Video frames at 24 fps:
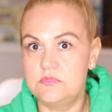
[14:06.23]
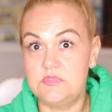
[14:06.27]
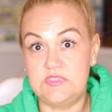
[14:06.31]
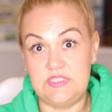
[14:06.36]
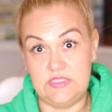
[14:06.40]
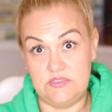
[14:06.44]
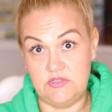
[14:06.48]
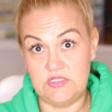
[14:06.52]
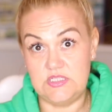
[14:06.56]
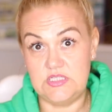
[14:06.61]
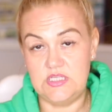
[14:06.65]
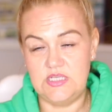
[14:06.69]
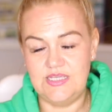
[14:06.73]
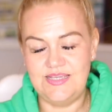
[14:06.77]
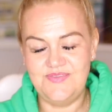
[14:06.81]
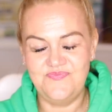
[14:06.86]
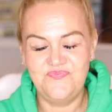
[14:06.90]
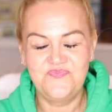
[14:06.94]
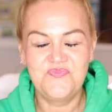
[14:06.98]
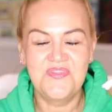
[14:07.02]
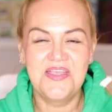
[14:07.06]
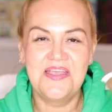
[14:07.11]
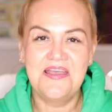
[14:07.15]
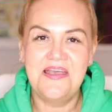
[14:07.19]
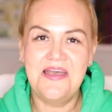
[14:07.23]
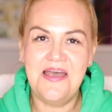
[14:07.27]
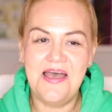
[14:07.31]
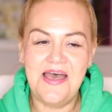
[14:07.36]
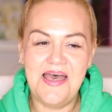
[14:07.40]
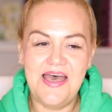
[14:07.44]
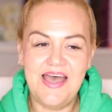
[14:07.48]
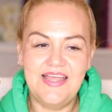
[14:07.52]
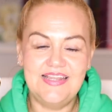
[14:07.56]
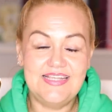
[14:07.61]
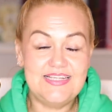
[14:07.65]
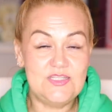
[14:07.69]
seriously.
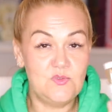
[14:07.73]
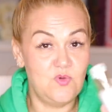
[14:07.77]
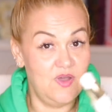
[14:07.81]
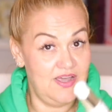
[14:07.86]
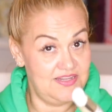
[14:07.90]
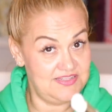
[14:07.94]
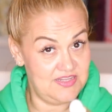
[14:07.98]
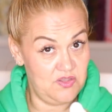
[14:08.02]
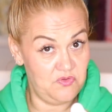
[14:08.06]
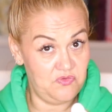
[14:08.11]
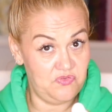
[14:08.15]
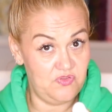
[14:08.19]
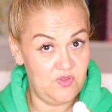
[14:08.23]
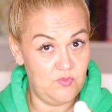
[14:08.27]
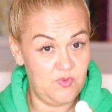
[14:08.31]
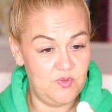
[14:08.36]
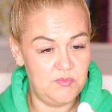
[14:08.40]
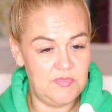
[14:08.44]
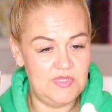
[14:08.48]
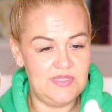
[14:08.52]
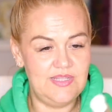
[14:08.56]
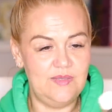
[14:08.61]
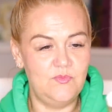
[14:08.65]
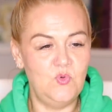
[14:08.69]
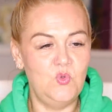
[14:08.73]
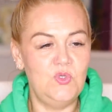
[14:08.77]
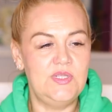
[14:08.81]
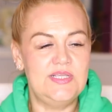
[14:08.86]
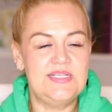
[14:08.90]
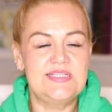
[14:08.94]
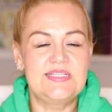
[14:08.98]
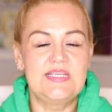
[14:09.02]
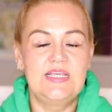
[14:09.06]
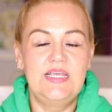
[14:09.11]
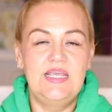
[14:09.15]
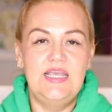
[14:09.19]
Uh, this is why I don't film on Monday
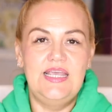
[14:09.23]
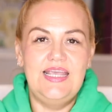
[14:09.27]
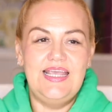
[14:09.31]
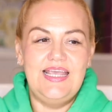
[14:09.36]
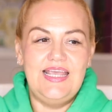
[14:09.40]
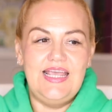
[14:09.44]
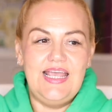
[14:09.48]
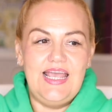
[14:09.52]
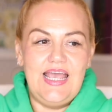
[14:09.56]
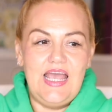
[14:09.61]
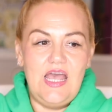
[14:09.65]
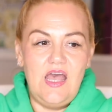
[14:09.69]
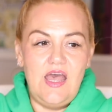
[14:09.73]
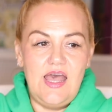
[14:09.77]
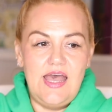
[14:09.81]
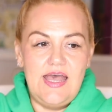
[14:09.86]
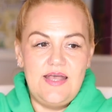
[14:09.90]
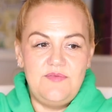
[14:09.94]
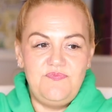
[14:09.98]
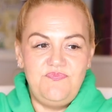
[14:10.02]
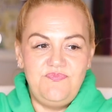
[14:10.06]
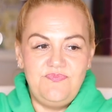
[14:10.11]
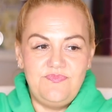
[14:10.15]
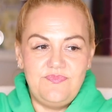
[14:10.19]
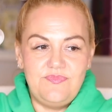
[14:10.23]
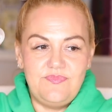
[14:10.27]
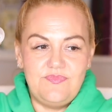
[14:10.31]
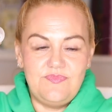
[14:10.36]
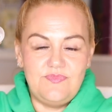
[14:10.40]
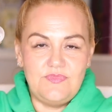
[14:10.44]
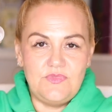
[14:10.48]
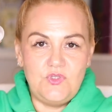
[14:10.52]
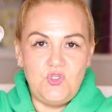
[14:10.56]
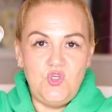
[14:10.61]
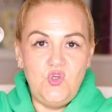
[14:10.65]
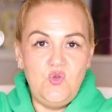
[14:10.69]
mornings. Um,
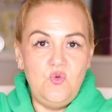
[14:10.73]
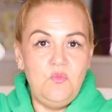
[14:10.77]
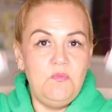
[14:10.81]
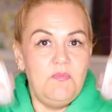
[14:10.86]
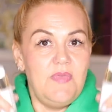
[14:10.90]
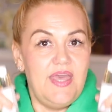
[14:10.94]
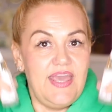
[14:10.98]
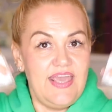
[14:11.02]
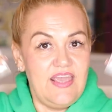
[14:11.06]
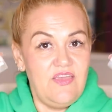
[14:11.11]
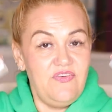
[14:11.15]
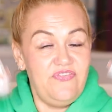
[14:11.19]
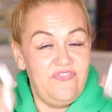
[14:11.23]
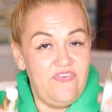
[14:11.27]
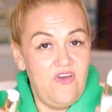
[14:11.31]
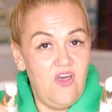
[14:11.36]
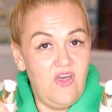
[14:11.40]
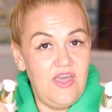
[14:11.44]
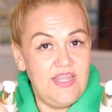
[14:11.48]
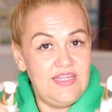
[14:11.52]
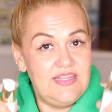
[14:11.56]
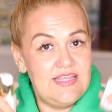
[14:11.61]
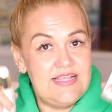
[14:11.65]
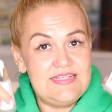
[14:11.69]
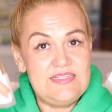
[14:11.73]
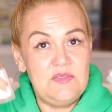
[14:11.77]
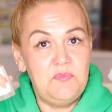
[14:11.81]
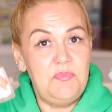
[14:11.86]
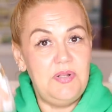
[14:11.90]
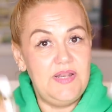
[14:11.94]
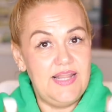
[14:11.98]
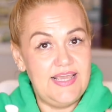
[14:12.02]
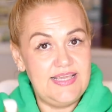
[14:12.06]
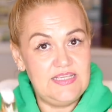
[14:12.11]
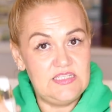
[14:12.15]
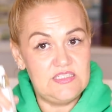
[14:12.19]
you may find there's a
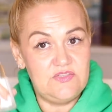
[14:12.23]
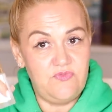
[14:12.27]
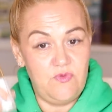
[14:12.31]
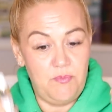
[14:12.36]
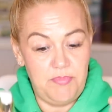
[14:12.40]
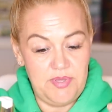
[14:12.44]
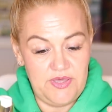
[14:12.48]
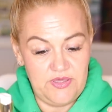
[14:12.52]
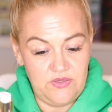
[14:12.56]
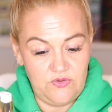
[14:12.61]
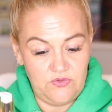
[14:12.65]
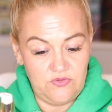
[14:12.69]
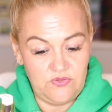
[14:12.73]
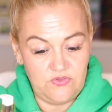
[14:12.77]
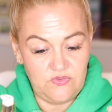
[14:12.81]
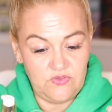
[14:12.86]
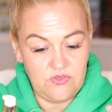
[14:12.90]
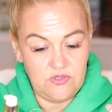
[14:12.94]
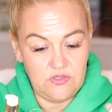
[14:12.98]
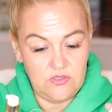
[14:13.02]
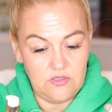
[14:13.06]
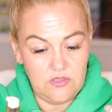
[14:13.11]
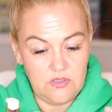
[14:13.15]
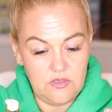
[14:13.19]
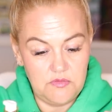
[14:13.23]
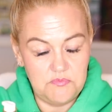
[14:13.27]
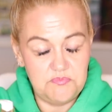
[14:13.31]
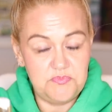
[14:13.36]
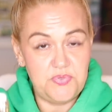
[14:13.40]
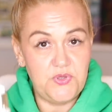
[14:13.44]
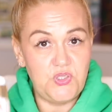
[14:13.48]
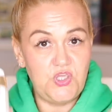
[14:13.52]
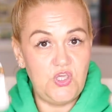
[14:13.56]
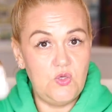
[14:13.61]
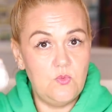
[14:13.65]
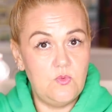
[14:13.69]
place for both,
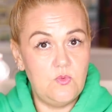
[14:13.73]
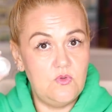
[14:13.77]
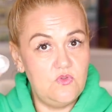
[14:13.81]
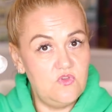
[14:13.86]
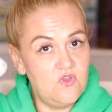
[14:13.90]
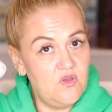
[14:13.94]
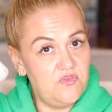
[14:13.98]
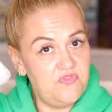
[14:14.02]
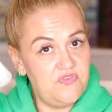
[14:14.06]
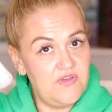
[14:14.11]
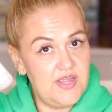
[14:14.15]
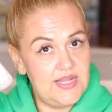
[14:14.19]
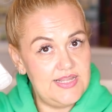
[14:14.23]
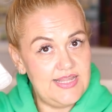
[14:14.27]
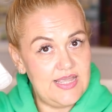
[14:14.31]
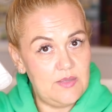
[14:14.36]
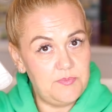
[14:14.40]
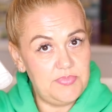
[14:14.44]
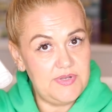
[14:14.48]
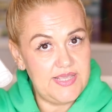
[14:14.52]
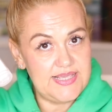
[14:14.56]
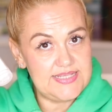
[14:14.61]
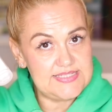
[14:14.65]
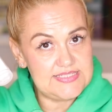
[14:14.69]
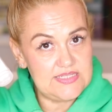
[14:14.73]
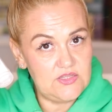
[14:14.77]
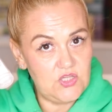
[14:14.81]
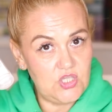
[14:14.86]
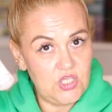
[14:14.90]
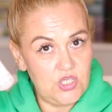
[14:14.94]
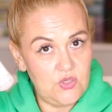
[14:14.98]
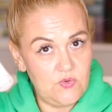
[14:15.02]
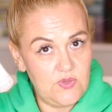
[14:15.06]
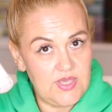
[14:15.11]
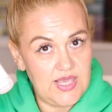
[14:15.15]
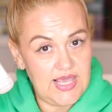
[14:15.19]
but you will not find that place in
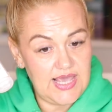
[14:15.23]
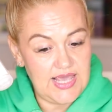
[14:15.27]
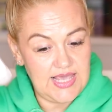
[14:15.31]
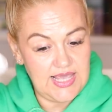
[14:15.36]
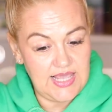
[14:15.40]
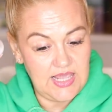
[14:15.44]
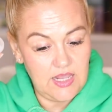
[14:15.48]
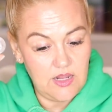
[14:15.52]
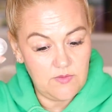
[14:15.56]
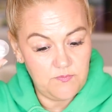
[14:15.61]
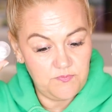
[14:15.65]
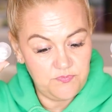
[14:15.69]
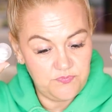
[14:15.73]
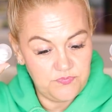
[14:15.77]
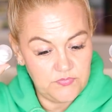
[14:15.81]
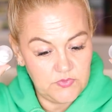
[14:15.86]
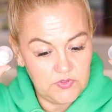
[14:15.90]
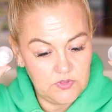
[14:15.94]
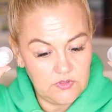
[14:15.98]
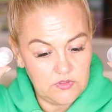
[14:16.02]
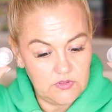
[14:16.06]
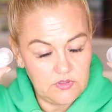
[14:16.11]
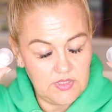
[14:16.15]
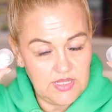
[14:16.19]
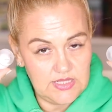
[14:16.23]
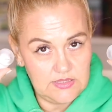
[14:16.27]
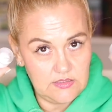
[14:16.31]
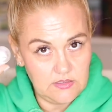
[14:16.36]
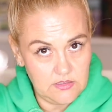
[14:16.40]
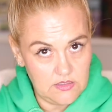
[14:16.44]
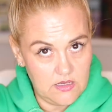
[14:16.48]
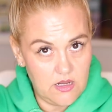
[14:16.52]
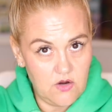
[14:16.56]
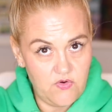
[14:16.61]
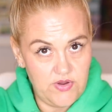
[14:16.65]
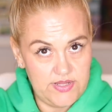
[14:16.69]
the UK in
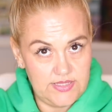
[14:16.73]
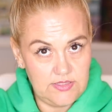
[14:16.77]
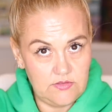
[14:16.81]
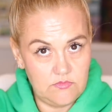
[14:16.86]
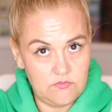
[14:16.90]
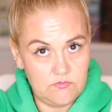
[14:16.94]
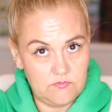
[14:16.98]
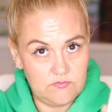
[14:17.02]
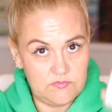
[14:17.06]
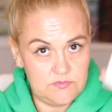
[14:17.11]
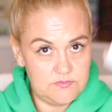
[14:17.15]
the current